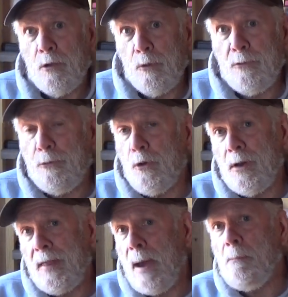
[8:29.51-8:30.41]
refer
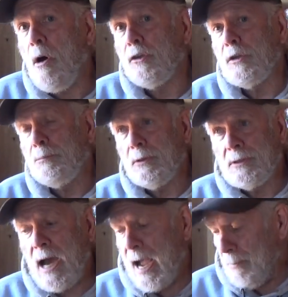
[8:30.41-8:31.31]
to that multiple
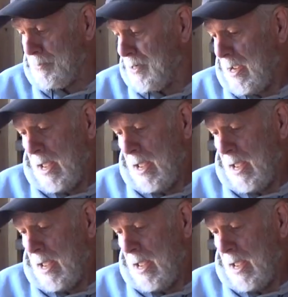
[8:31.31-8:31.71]
times.